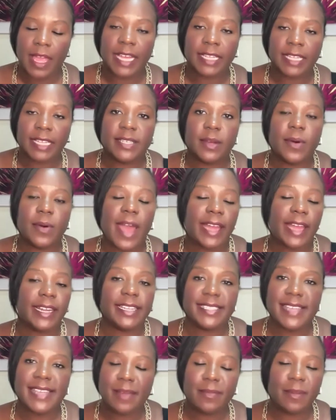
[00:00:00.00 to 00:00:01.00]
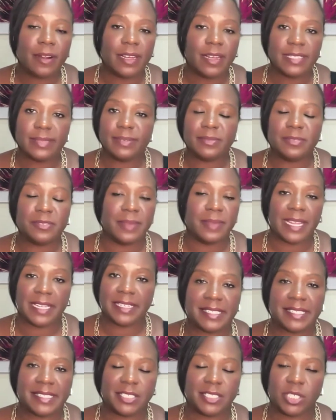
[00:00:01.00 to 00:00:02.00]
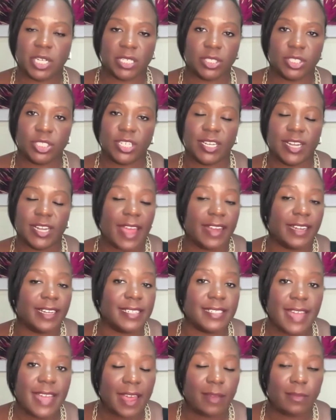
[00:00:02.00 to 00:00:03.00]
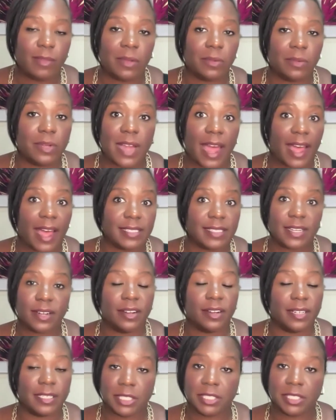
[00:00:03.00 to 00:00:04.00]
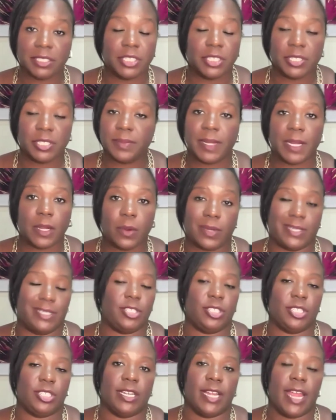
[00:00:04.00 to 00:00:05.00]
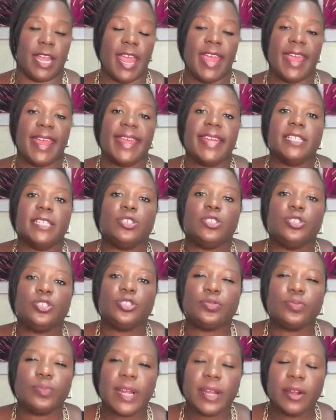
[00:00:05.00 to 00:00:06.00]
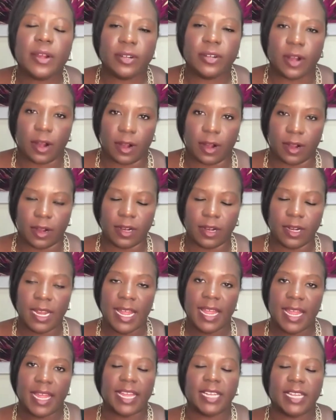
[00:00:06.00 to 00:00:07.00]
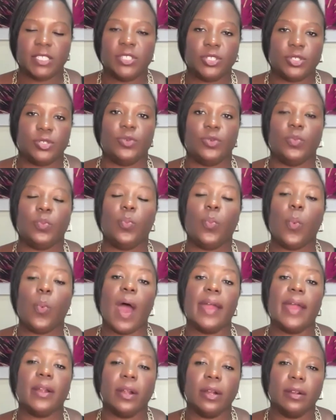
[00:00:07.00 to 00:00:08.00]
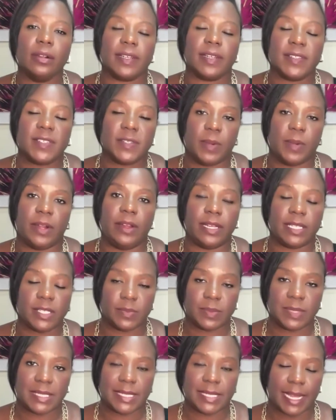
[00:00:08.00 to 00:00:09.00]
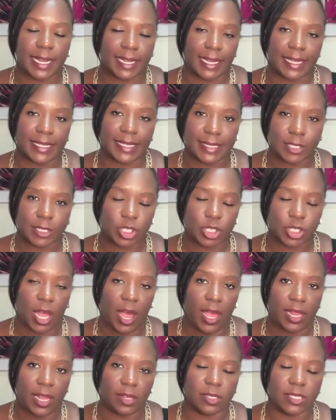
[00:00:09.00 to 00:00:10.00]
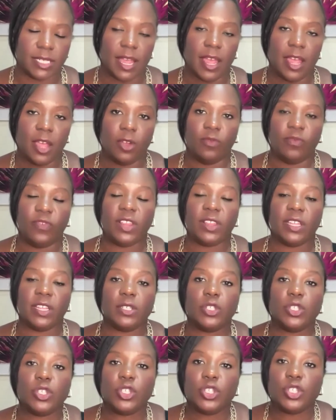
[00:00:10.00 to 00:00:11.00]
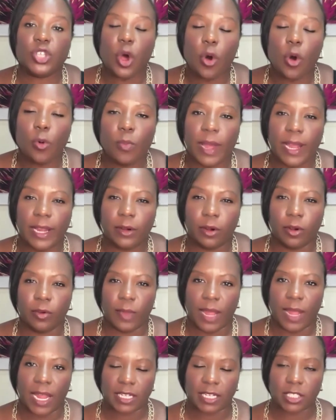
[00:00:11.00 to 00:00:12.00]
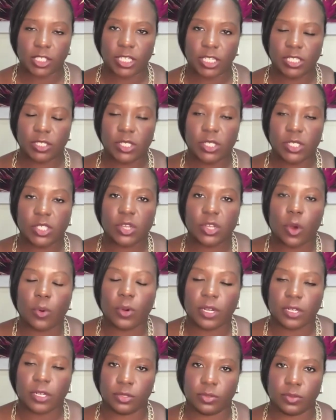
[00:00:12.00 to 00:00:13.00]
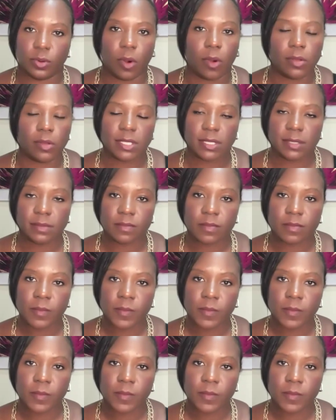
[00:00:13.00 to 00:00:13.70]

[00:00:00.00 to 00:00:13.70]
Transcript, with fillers: And so anytime her husband would a suggestion, anytime he would ask her a legitimate question, it triggered her into what her experience was like as a child, feeling so micromanaged and so controlled.